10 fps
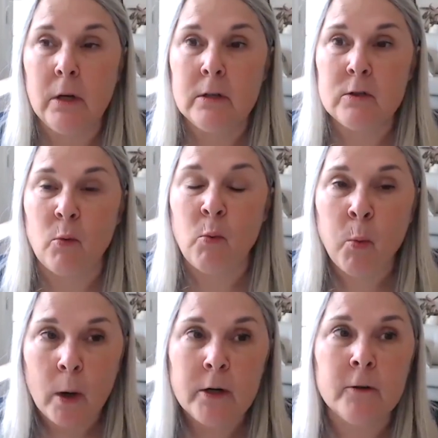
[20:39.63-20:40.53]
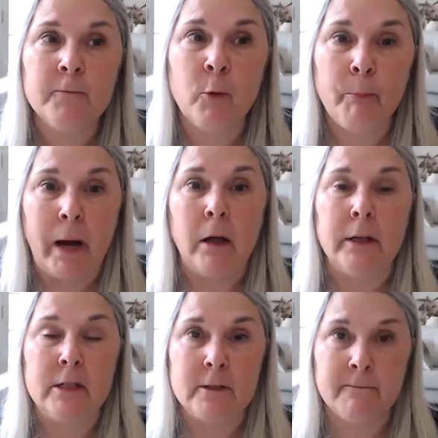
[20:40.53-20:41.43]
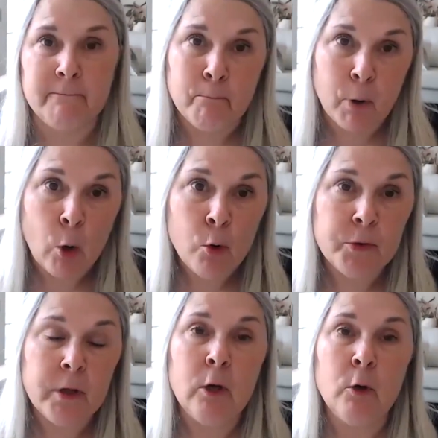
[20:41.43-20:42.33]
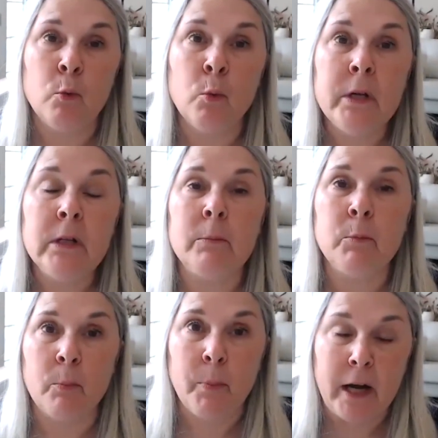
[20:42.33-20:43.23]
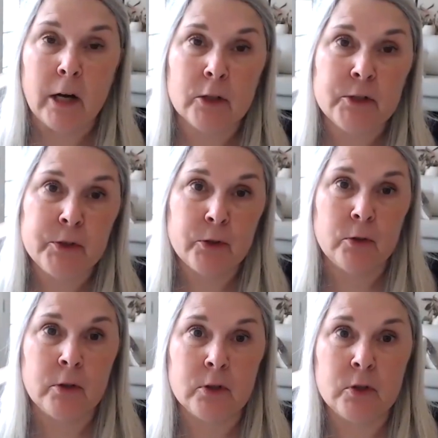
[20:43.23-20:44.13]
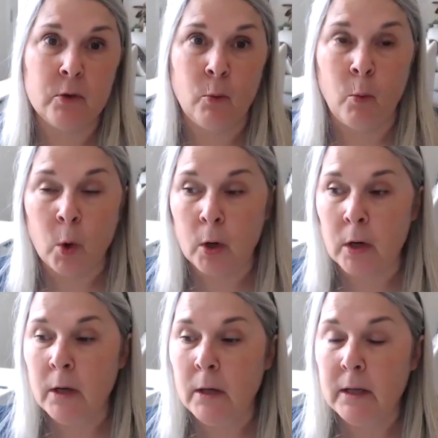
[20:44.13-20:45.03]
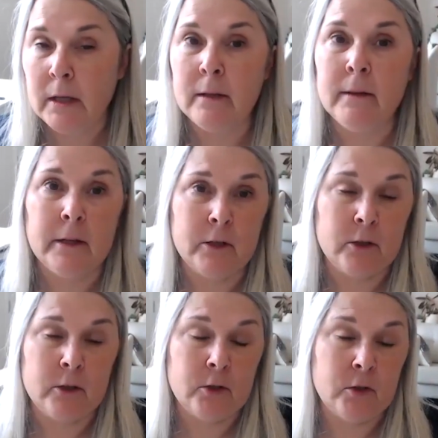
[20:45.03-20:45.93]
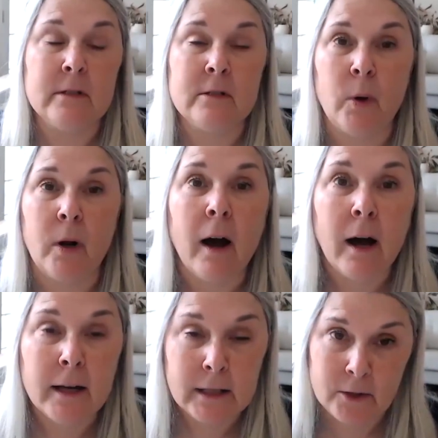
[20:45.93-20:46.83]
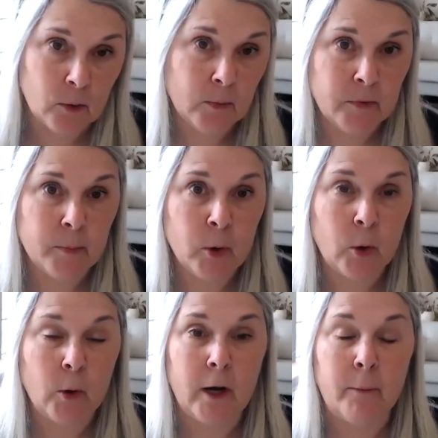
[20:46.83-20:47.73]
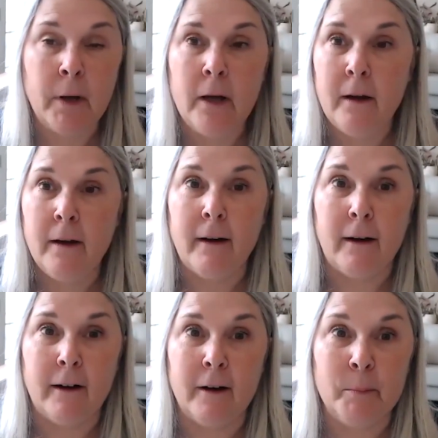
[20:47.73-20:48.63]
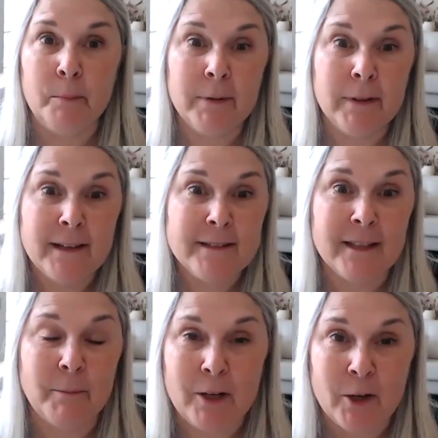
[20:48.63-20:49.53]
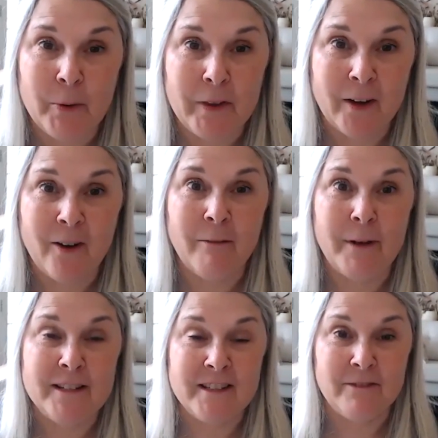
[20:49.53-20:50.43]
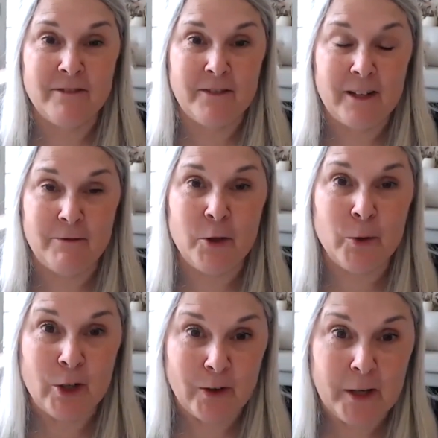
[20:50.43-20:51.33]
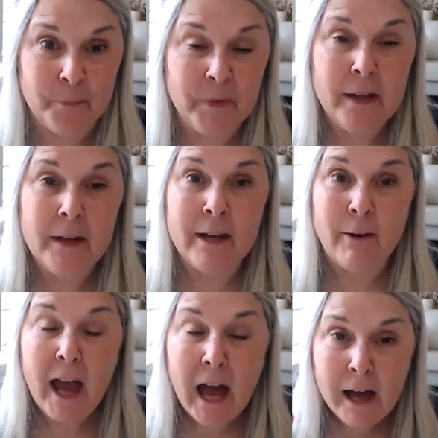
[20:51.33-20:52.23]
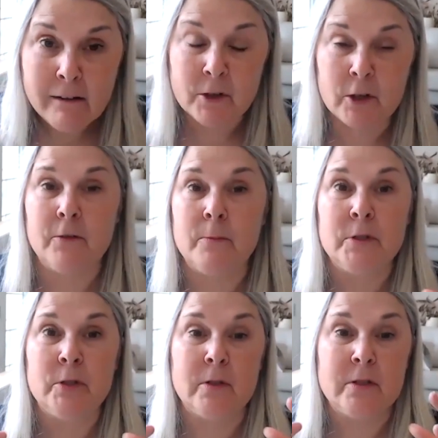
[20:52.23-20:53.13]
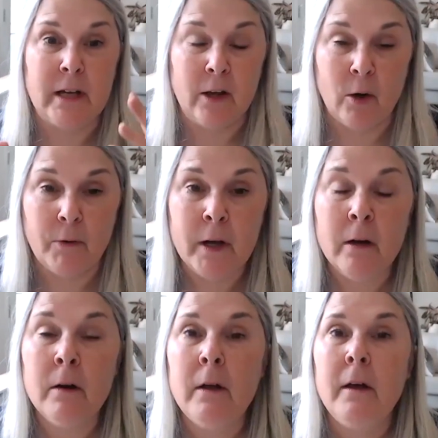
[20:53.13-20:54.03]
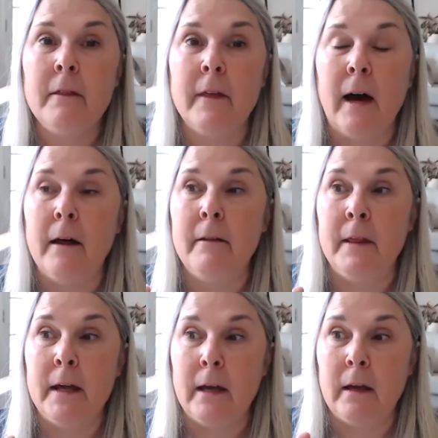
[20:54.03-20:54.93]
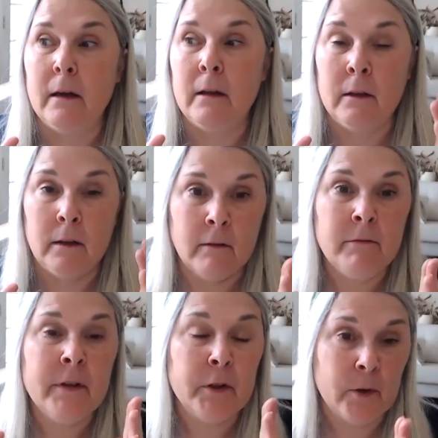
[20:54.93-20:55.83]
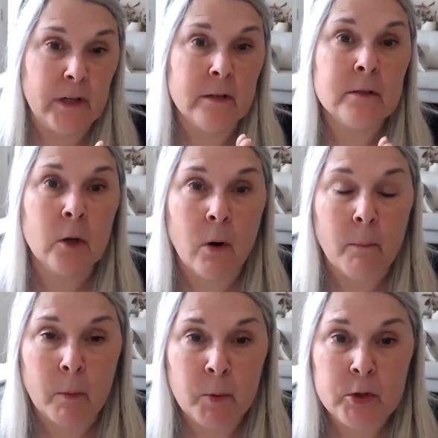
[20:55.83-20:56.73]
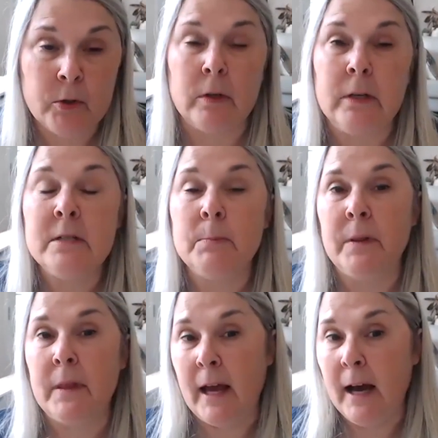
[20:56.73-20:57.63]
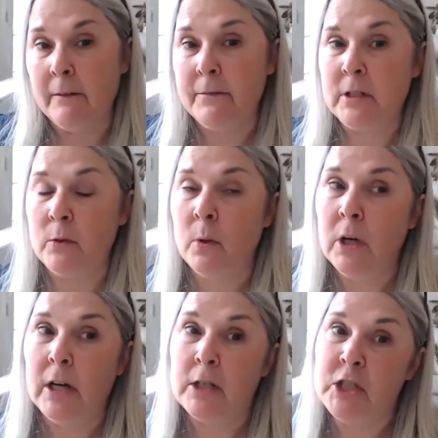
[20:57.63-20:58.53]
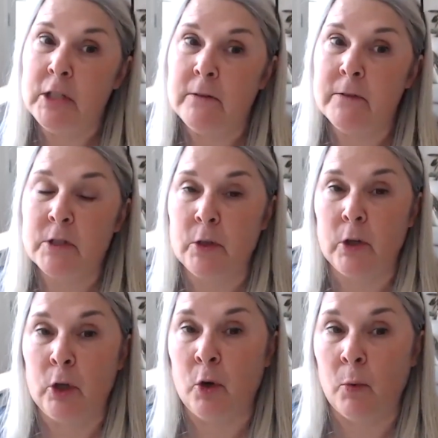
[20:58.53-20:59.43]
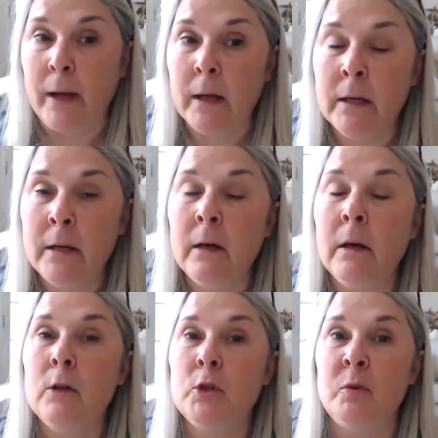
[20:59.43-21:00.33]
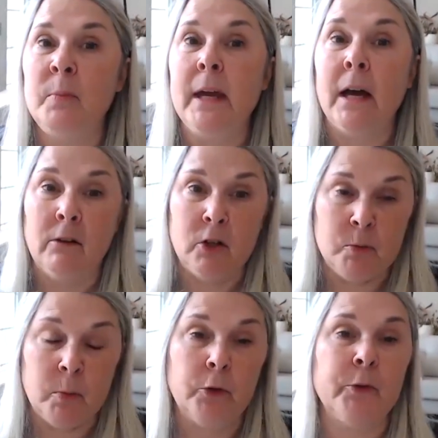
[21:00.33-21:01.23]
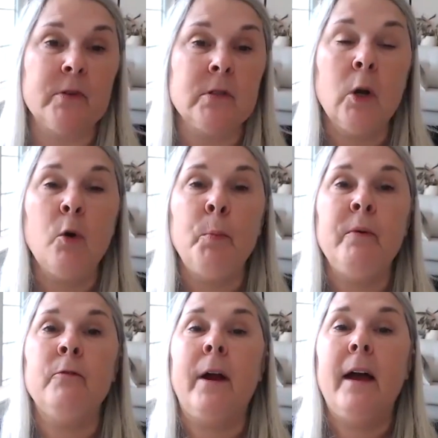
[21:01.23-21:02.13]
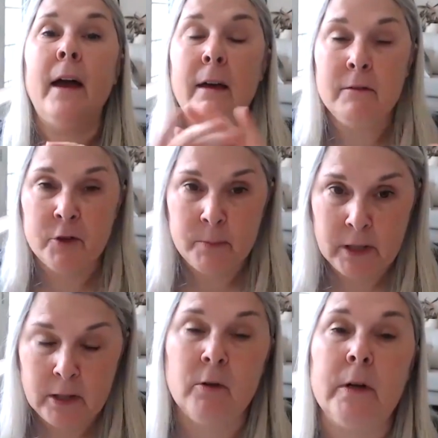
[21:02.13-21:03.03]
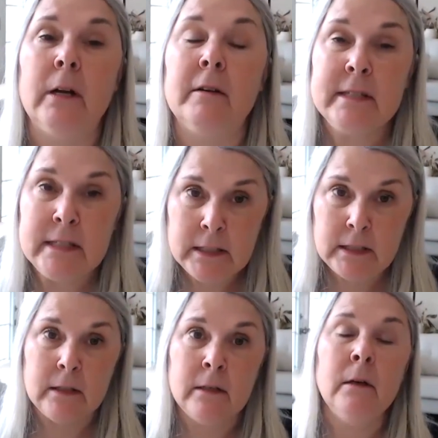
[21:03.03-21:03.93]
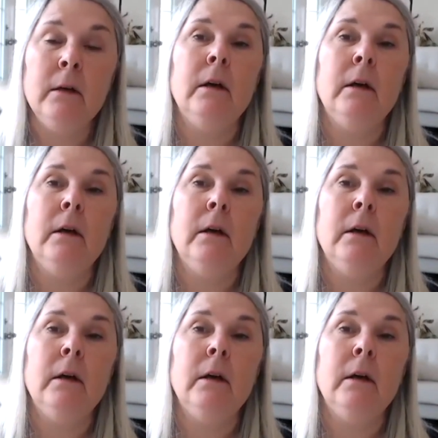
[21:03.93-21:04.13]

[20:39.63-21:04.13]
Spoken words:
So wonderful balance of both really prepares students to work in the industry. This is what I know of the program. Please let me know in the comments if you agree. Now, I have heard from students that go there that they love that there is co-op opportunities, but they have to achieve a certain grade to be eligible. So it's not open for everybody or guaranteed.